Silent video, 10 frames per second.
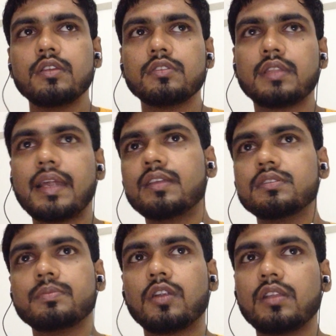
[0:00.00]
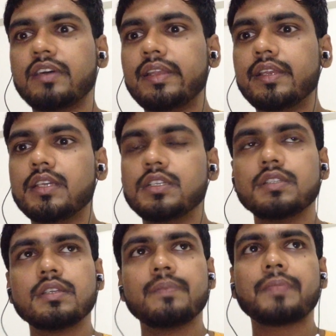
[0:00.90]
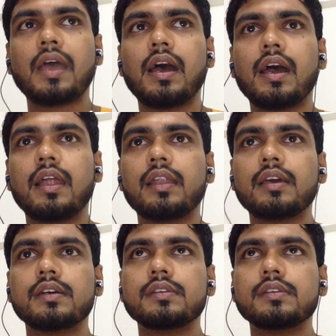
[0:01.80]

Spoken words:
So that is model validations. And